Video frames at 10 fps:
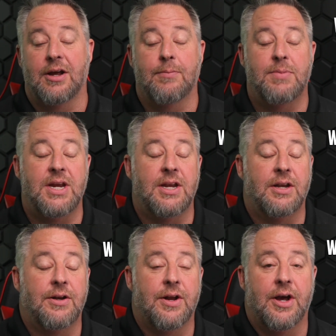
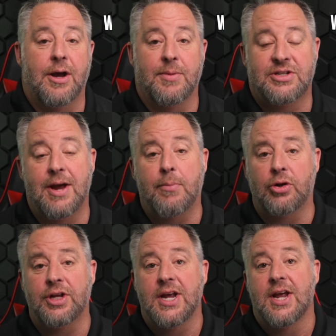being
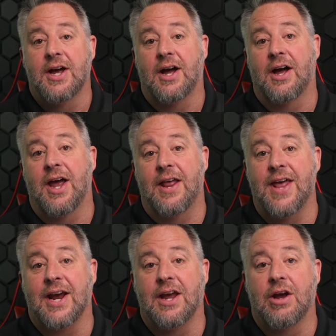assembled, and
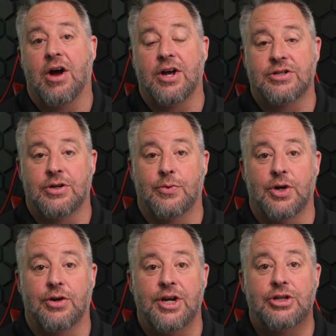that can cause a
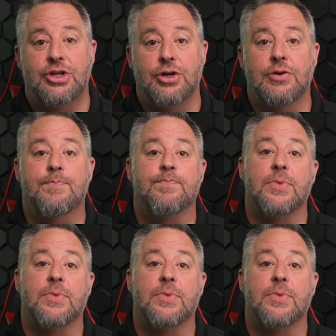real issue